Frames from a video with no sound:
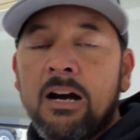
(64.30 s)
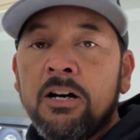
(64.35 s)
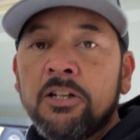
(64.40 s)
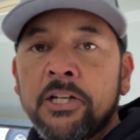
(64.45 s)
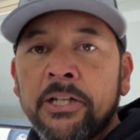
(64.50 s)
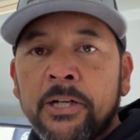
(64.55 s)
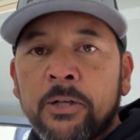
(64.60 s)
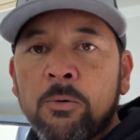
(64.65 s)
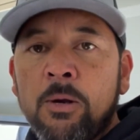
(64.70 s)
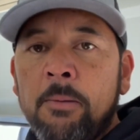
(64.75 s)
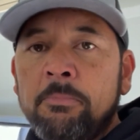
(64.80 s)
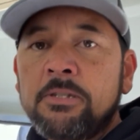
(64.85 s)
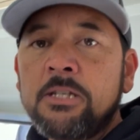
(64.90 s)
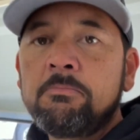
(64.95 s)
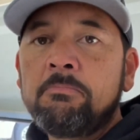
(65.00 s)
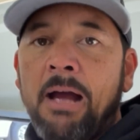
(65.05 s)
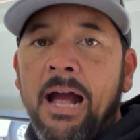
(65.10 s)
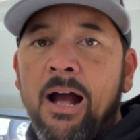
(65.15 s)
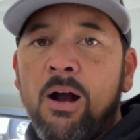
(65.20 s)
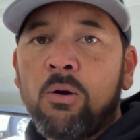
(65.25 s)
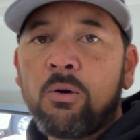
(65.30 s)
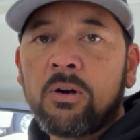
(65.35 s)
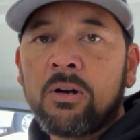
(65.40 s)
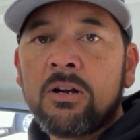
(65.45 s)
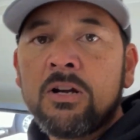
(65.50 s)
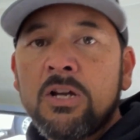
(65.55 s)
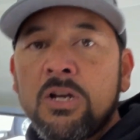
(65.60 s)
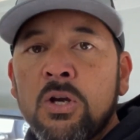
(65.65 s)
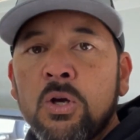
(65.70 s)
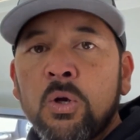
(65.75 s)
uninterrupted
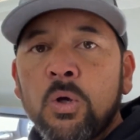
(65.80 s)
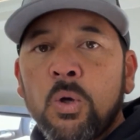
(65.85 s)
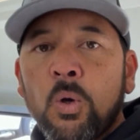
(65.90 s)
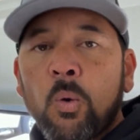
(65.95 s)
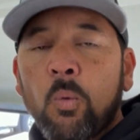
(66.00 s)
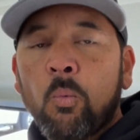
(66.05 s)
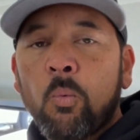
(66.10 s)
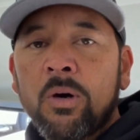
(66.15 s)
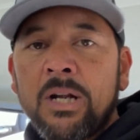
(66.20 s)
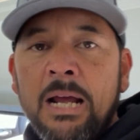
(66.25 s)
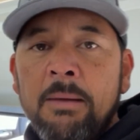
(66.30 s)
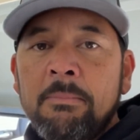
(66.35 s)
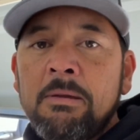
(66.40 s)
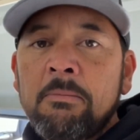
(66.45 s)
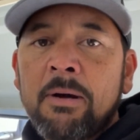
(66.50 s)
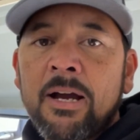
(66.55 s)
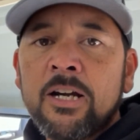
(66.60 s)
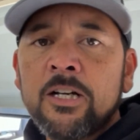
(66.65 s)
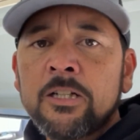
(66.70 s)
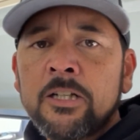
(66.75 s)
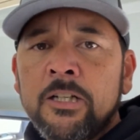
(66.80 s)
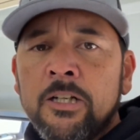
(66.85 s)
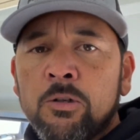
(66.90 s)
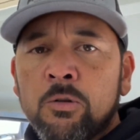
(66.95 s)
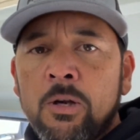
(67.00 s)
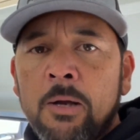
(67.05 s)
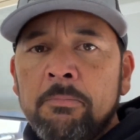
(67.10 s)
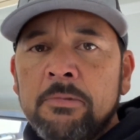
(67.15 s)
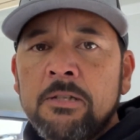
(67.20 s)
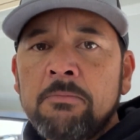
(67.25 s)
power. What I mean by
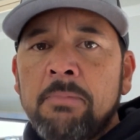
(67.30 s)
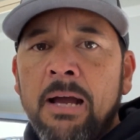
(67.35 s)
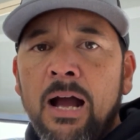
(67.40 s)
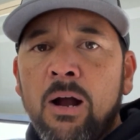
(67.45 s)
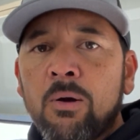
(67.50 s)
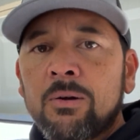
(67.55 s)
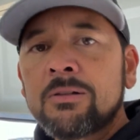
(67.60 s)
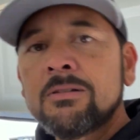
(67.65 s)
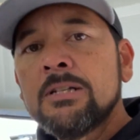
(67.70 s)
uninterrupted power,